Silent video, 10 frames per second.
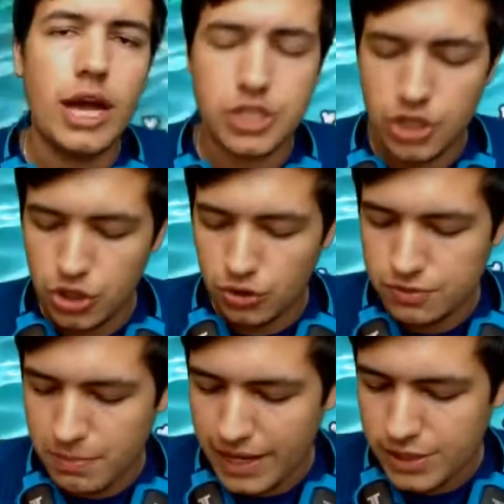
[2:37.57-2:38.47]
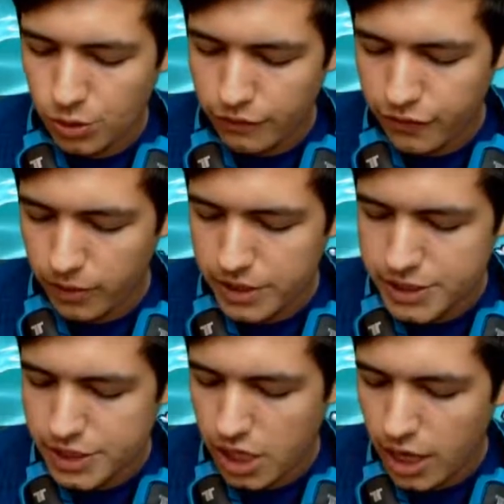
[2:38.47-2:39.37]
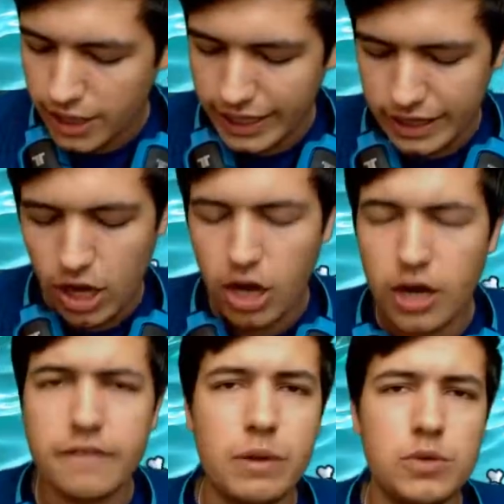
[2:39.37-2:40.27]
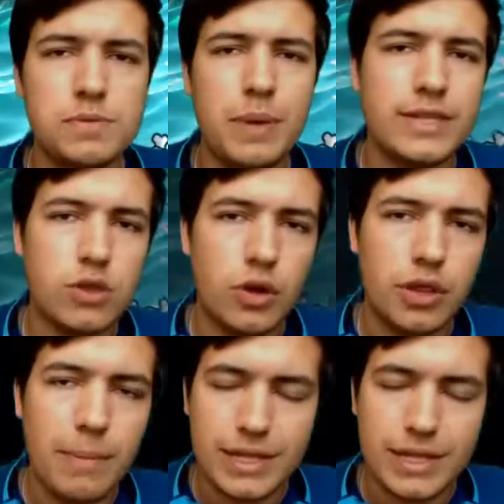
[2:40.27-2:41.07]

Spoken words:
to use Metal from the start. Like, the heart of it was based on the